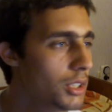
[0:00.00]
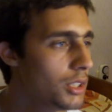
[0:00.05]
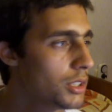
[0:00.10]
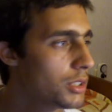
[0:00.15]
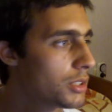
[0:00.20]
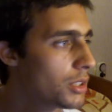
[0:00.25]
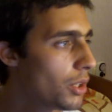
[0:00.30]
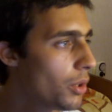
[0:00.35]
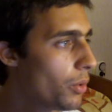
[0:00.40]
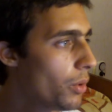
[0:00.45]

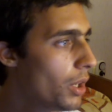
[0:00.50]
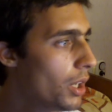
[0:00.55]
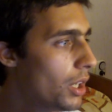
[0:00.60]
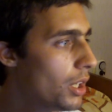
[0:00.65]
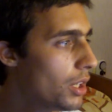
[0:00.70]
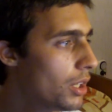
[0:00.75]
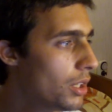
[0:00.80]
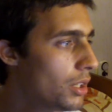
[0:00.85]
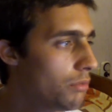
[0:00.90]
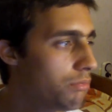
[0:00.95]
So,
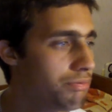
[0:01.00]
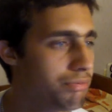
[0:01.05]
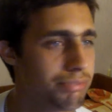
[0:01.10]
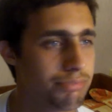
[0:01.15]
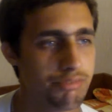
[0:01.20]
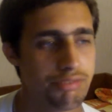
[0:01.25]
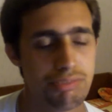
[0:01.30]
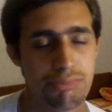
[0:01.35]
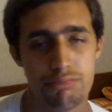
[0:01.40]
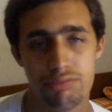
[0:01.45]
uh,
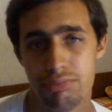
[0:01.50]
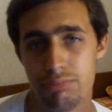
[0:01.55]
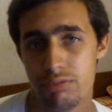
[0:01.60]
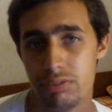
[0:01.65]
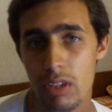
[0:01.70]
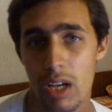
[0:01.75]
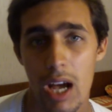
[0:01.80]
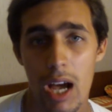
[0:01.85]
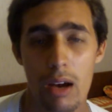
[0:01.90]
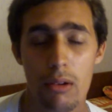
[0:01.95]

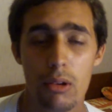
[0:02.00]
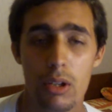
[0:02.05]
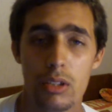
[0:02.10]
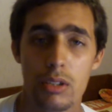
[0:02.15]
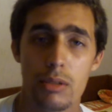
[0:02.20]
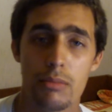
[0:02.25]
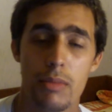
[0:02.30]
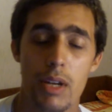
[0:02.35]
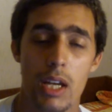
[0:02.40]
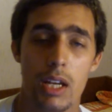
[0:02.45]
I want
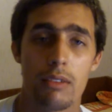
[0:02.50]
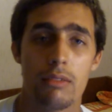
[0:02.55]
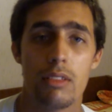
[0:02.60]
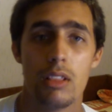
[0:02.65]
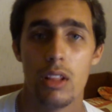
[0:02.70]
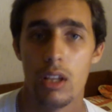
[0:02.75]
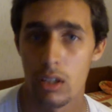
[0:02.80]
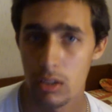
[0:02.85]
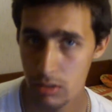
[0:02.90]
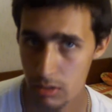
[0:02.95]
to make a
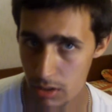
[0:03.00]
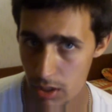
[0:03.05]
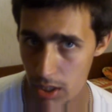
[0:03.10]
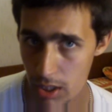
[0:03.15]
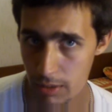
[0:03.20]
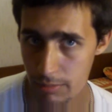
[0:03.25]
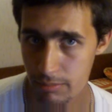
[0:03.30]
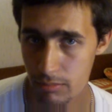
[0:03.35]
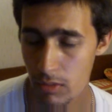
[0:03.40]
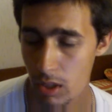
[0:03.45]
vlog
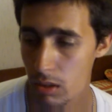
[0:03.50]
today,